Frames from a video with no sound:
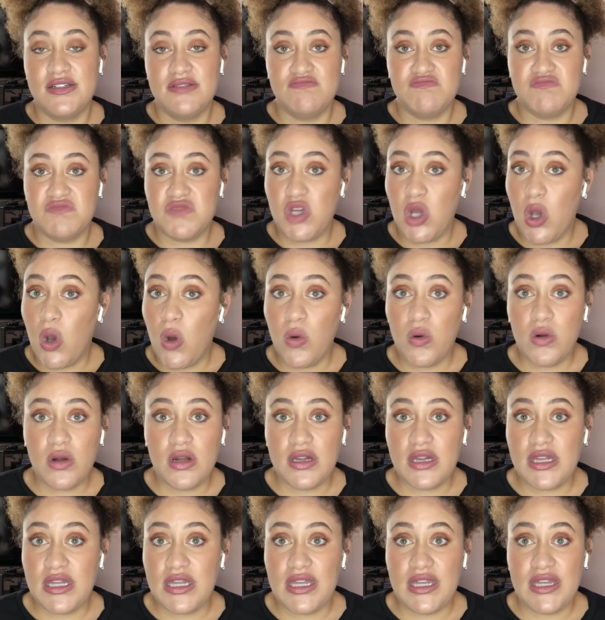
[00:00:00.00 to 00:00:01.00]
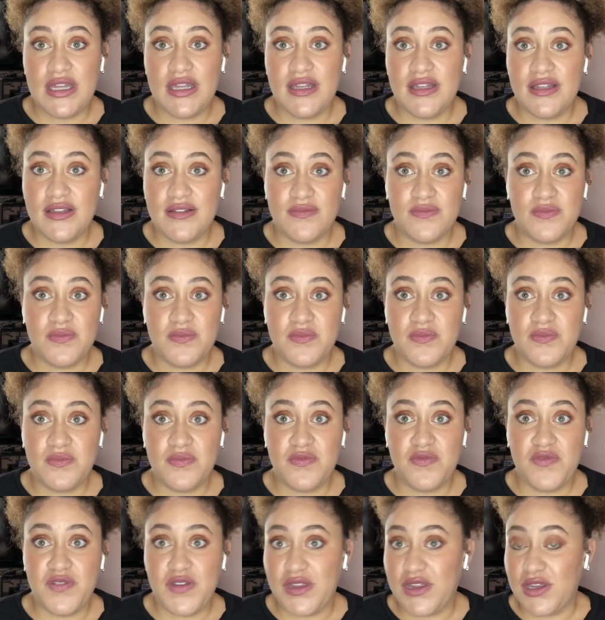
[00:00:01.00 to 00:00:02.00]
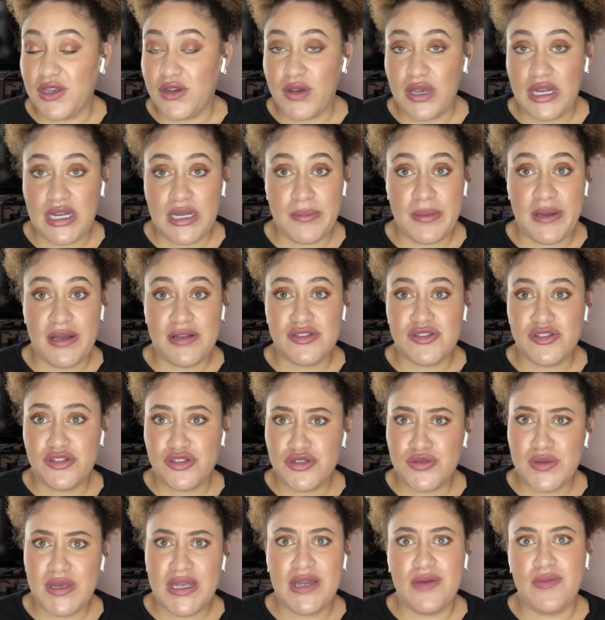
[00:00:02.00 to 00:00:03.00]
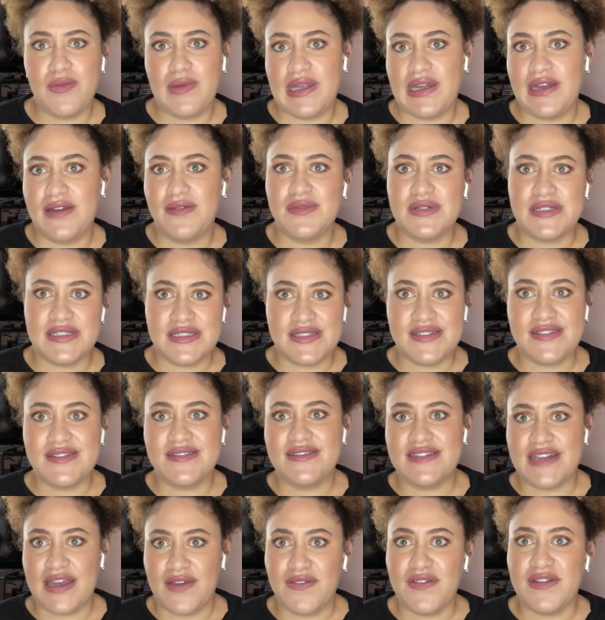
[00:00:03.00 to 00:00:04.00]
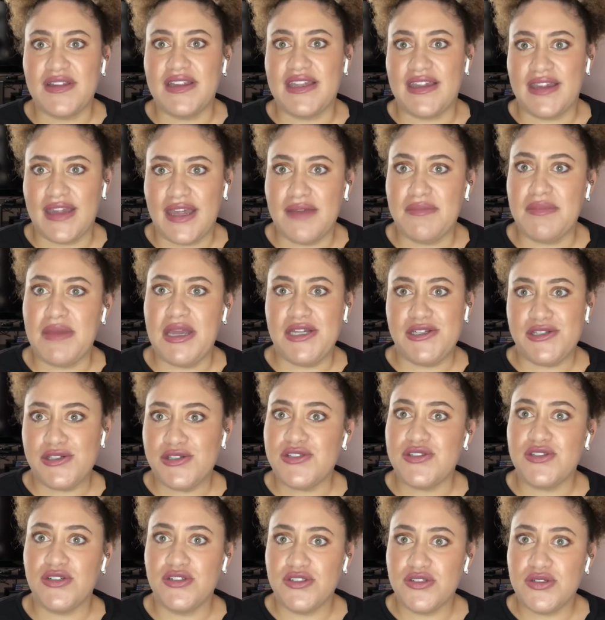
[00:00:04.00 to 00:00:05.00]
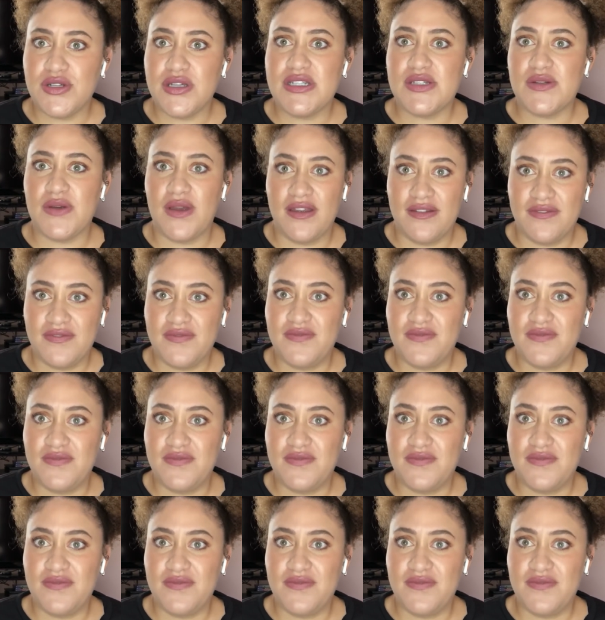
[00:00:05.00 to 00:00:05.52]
totally feeling great about surgery. I mean, it was definitely like major surgery, so I